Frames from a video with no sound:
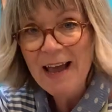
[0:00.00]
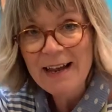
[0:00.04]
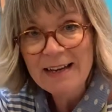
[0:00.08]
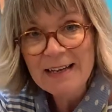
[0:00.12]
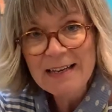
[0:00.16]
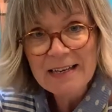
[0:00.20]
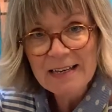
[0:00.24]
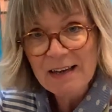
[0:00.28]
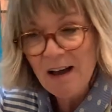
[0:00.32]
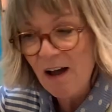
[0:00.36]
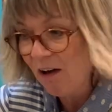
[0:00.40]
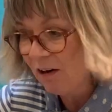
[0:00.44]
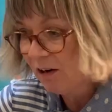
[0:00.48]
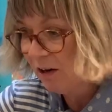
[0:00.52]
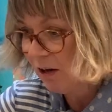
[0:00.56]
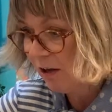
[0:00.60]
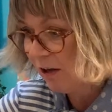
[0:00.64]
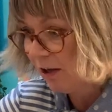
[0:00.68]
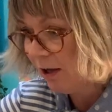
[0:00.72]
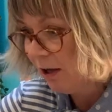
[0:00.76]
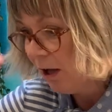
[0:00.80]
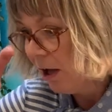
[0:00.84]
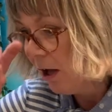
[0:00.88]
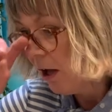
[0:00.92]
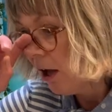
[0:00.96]
any colour
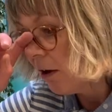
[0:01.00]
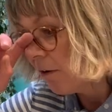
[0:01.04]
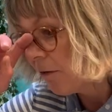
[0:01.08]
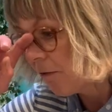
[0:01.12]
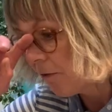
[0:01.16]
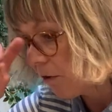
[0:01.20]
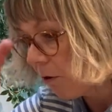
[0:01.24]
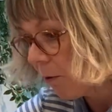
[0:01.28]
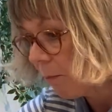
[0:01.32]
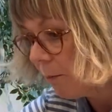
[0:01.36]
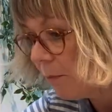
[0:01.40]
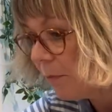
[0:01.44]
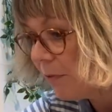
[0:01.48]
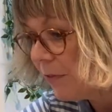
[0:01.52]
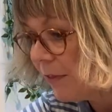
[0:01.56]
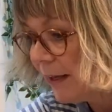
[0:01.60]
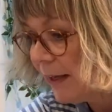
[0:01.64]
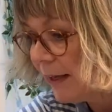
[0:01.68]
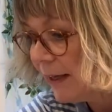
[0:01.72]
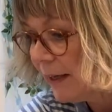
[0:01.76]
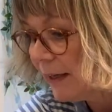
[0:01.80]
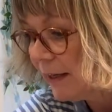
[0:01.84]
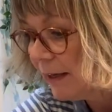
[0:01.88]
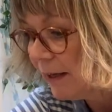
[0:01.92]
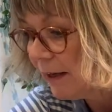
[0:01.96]
from
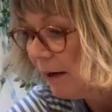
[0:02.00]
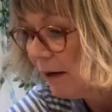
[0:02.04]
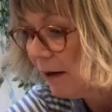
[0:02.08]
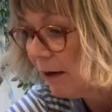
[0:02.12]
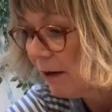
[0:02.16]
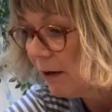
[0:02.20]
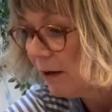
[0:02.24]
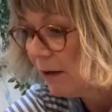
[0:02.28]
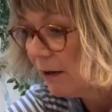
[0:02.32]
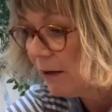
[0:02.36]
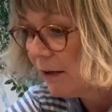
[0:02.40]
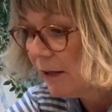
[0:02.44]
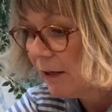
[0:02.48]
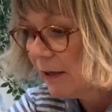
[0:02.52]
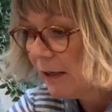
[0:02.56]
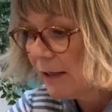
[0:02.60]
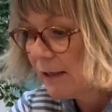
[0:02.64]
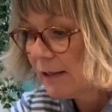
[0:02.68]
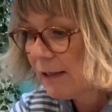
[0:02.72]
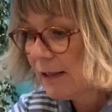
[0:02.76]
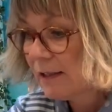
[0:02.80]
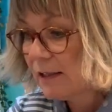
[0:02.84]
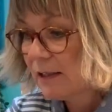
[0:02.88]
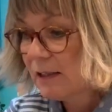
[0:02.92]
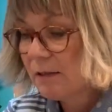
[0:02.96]
the
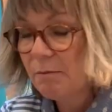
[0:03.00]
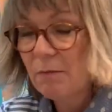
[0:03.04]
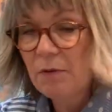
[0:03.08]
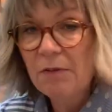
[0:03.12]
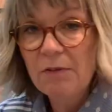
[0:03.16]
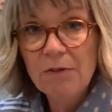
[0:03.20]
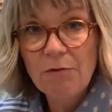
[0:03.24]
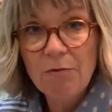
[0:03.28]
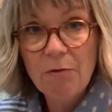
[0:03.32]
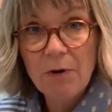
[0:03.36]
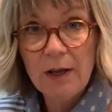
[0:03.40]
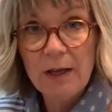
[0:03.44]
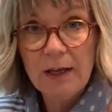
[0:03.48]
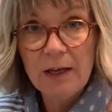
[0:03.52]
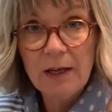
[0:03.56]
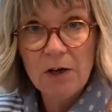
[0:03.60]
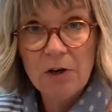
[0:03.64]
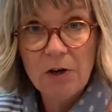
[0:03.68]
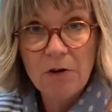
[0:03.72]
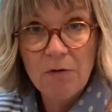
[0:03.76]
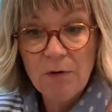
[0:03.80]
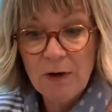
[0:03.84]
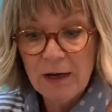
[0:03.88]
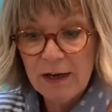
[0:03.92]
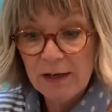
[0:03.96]
System 3
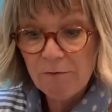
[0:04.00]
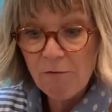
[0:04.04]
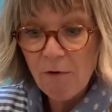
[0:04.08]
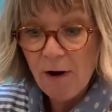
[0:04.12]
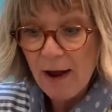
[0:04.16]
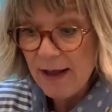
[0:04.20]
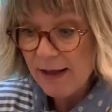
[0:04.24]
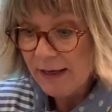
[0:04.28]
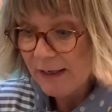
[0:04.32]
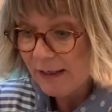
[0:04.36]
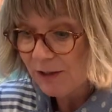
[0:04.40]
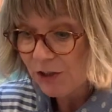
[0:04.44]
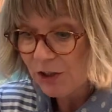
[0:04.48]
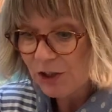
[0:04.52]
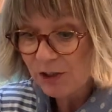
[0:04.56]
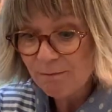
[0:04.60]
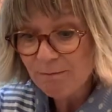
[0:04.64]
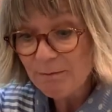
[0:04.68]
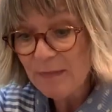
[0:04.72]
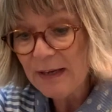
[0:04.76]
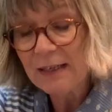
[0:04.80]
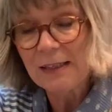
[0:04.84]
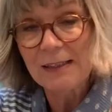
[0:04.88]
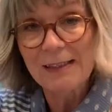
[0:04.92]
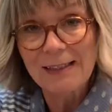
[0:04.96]
acrylic range.
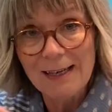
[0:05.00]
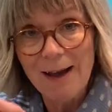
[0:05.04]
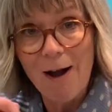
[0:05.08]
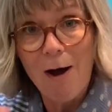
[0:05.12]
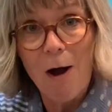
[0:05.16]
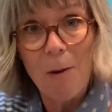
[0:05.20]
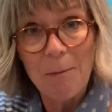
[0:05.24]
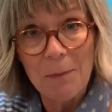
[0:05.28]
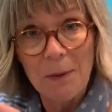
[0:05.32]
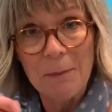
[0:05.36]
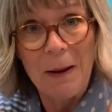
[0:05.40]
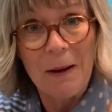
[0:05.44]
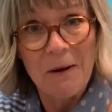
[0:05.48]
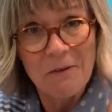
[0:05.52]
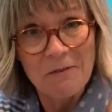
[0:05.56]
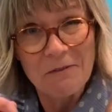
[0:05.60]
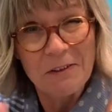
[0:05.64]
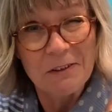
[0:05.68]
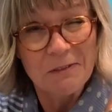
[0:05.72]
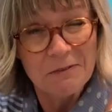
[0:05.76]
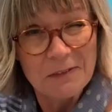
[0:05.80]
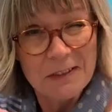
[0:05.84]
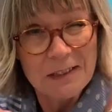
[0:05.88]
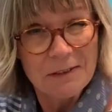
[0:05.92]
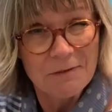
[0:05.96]
Mix it up about
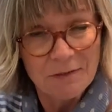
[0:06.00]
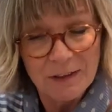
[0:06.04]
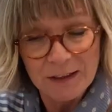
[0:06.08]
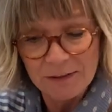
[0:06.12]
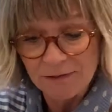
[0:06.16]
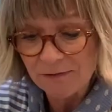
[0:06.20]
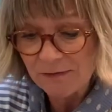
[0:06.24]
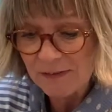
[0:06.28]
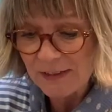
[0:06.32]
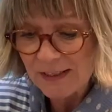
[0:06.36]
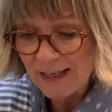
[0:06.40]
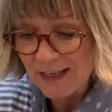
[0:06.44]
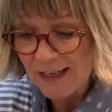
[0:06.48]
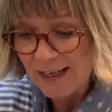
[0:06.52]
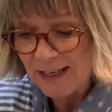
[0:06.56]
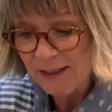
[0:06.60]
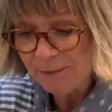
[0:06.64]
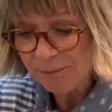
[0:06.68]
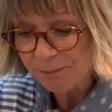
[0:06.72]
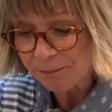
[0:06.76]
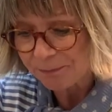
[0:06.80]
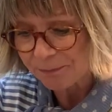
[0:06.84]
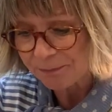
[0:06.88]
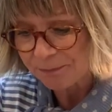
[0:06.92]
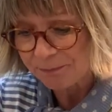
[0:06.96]

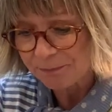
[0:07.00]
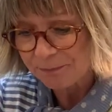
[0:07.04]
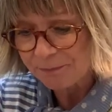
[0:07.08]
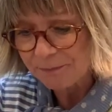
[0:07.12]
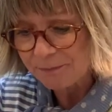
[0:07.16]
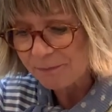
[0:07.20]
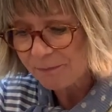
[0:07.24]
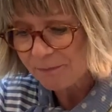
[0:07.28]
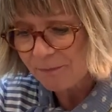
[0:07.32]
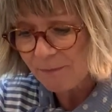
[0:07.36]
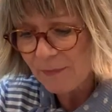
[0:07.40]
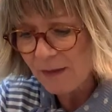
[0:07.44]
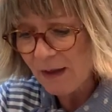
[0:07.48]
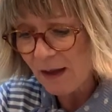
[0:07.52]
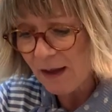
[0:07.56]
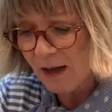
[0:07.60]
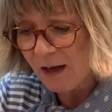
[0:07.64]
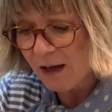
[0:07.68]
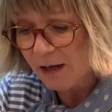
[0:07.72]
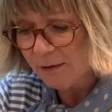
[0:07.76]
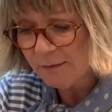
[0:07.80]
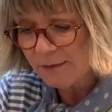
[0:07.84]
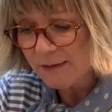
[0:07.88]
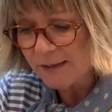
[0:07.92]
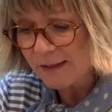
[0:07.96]
50-50,
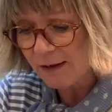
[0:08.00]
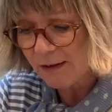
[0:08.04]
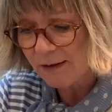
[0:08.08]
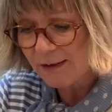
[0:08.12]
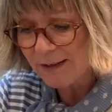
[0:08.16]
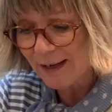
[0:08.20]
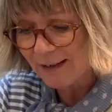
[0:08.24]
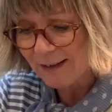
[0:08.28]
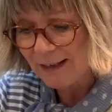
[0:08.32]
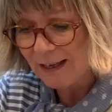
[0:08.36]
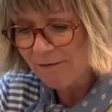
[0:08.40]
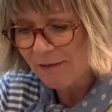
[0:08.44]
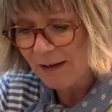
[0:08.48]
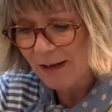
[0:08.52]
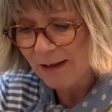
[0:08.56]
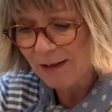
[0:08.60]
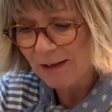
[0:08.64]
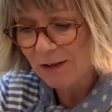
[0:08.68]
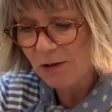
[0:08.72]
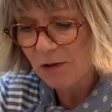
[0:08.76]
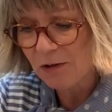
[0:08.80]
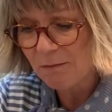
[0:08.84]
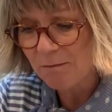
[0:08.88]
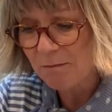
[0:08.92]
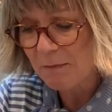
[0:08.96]
and yeah, give it a
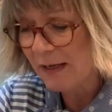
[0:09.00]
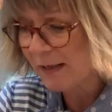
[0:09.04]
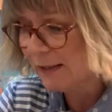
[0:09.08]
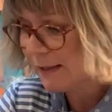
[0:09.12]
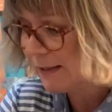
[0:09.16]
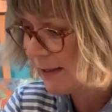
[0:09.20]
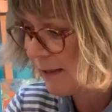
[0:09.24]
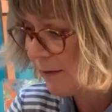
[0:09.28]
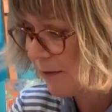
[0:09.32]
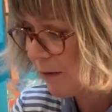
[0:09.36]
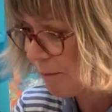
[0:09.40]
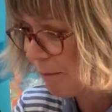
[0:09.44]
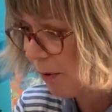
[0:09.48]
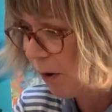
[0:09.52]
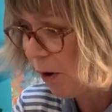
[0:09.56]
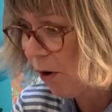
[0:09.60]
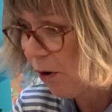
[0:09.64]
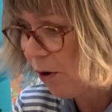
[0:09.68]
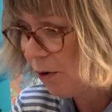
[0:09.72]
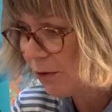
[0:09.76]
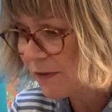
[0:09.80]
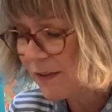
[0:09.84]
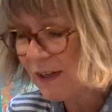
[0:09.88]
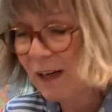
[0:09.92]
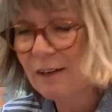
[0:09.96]
good mix in the
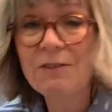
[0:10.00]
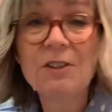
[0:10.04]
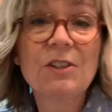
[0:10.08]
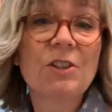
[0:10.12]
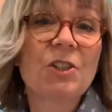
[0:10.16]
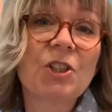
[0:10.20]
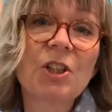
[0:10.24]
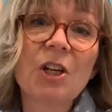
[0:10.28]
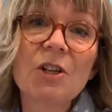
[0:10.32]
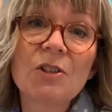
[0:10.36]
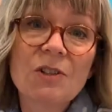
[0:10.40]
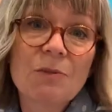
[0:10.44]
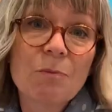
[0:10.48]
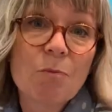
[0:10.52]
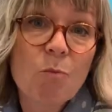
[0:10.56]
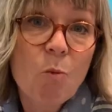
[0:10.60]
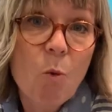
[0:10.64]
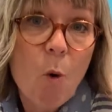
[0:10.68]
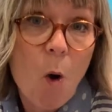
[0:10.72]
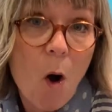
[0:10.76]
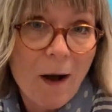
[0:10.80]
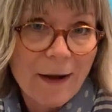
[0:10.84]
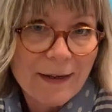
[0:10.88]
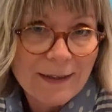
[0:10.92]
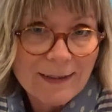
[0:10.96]
pot. I've just chosen
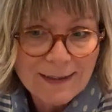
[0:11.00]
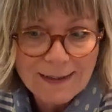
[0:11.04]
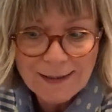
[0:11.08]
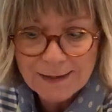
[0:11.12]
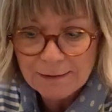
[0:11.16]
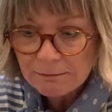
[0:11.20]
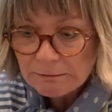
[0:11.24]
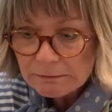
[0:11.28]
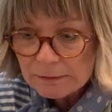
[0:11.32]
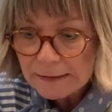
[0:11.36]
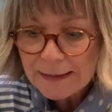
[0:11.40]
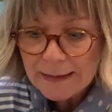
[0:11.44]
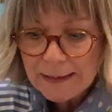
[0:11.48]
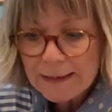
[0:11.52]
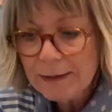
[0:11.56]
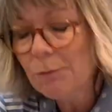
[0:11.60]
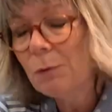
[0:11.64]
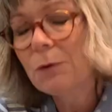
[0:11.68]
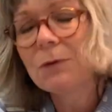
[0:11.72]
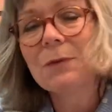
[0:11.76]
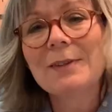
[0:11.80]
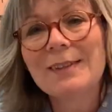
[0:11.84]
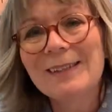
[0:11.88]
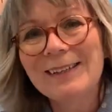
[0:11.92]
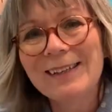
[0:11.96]
white because I really
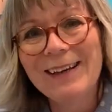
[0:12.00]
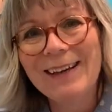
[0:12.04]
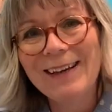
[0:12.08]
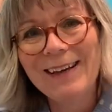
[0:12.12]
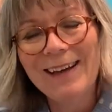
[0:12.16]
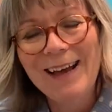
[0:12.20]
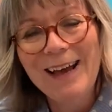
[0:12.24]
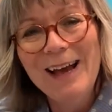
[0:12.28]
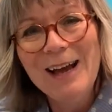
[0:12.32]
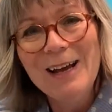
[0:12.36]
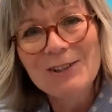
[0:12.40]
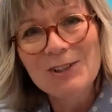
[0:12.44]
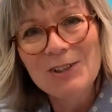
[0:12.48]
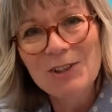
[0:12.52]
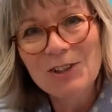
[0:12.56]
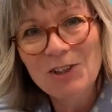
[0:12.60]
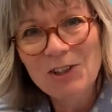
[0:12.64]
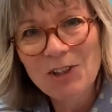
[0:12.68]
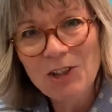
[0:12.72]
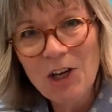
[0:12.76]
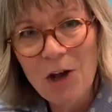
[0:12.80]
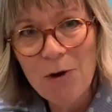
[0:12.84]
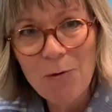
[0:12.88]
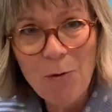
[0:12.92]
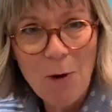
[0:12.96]
want it to
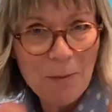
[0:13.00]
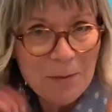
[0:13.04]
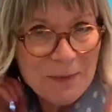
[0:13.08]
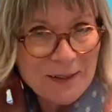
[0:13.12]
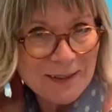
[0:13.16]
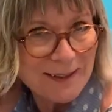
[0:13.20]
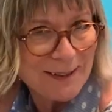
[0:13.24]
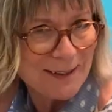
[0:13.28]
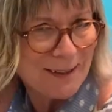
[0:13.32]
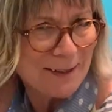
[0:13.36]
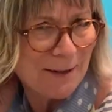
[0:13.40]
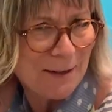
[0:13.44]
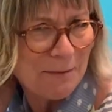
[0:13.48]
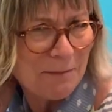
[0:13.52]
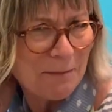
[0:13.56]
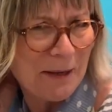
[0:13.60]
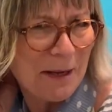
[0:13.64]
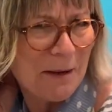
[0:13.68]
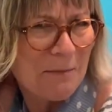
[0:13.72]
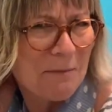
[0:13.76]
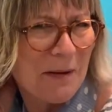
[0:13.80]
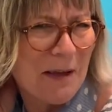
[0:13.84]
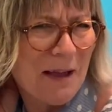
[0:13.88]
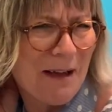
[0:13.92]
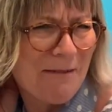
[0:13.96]
show up. This is going to be
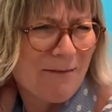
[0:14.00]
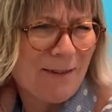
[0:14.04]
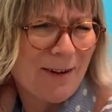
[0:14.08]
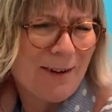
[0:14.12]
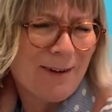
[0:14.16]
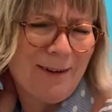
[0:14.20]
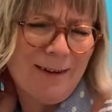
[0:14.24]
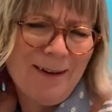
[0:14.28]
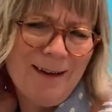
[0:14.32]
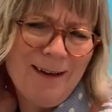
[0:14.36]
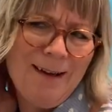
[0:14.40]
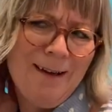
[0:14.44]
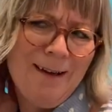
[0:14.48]
a bit of a